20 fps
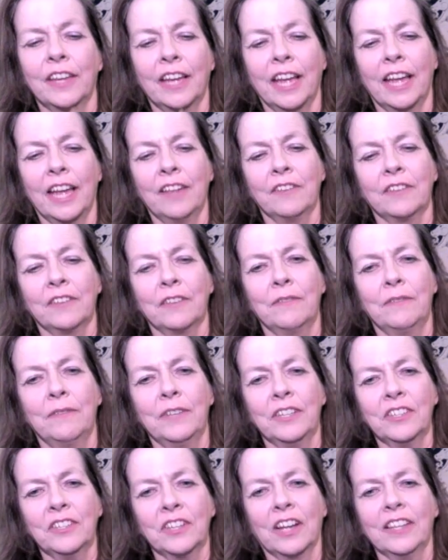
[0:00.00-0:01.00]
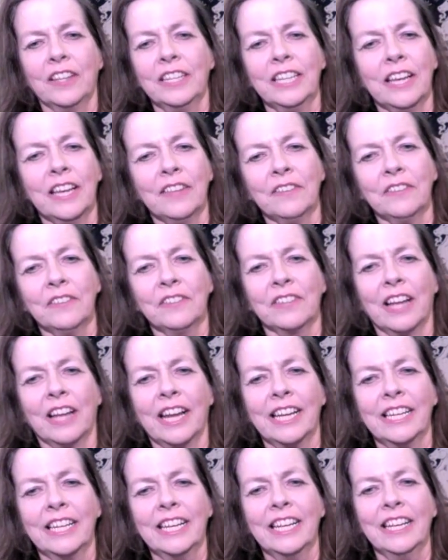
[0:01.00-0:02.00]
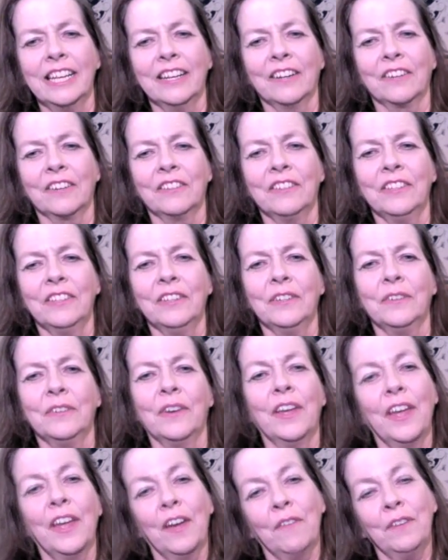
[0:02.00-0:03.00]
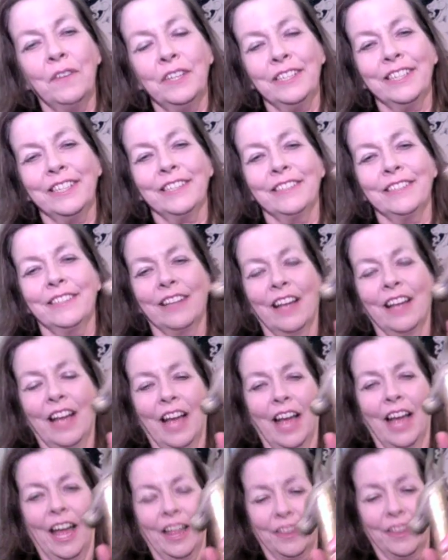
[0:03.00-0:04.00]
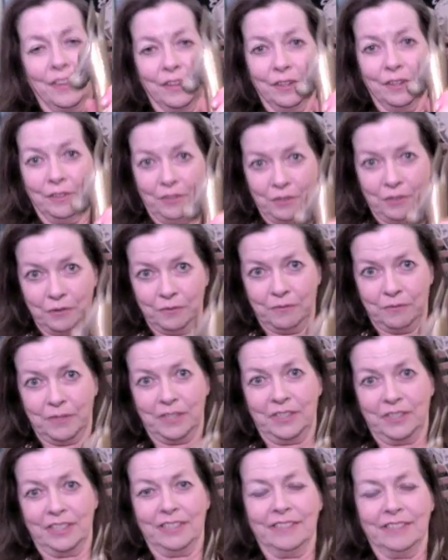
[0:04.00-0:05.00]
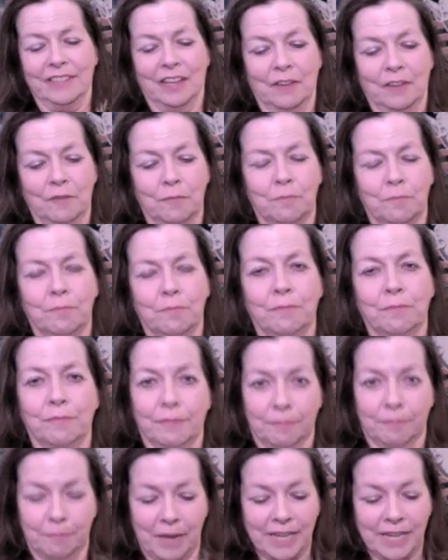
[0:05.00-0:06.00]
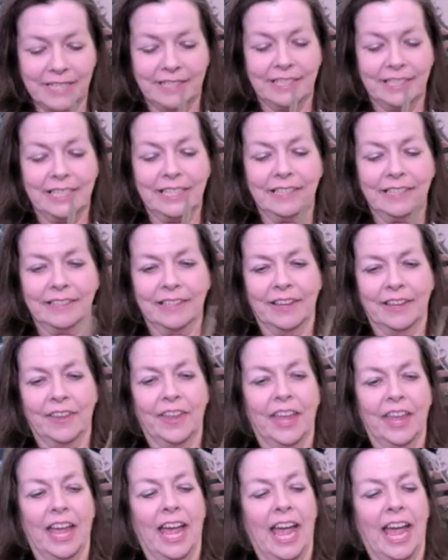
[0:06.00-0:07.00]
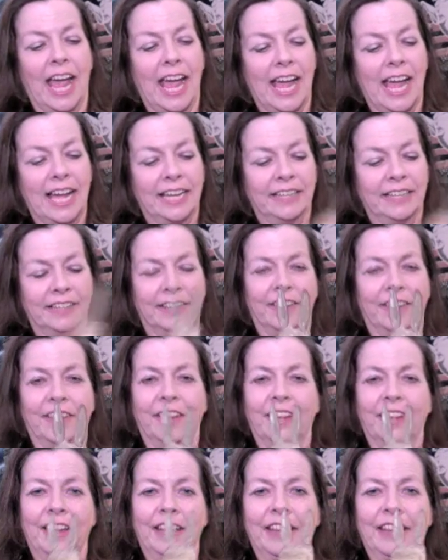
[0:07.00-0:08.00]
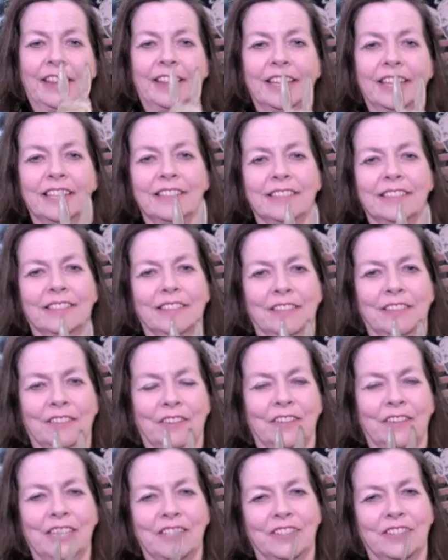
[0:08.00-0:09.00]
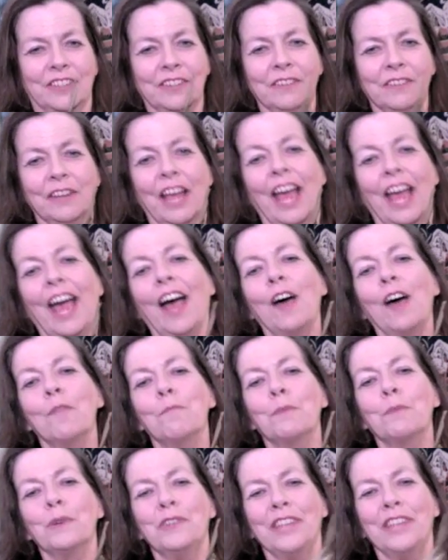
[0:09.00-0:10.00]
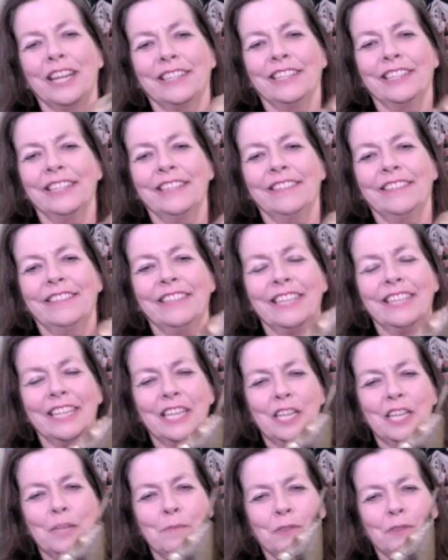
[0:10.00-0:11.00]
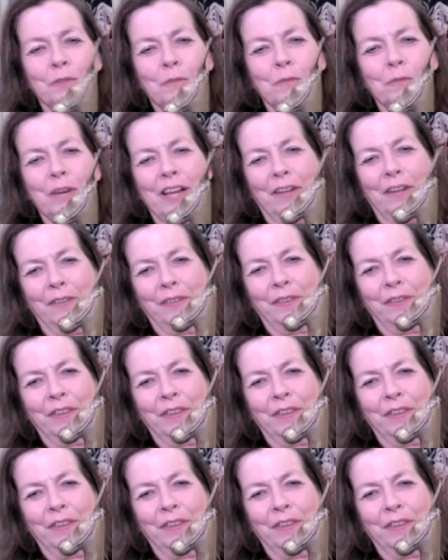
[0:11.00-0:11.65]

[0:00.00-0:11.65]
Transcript: There's a fish on the other side here too, which is the two fishes of Pisces. And this creature protected Sikkim's wealth,